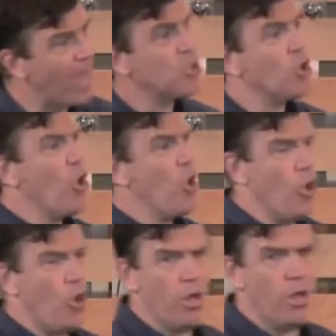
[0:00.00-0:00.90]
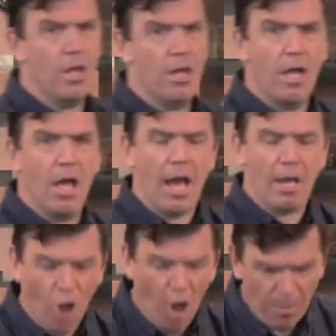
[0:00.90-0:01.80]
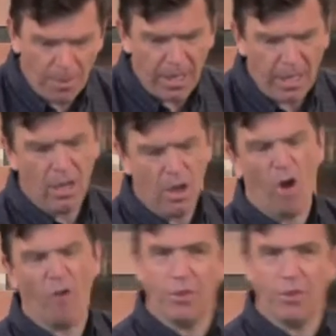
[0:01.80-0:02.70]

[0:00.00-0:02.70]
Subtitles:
to her a copy of the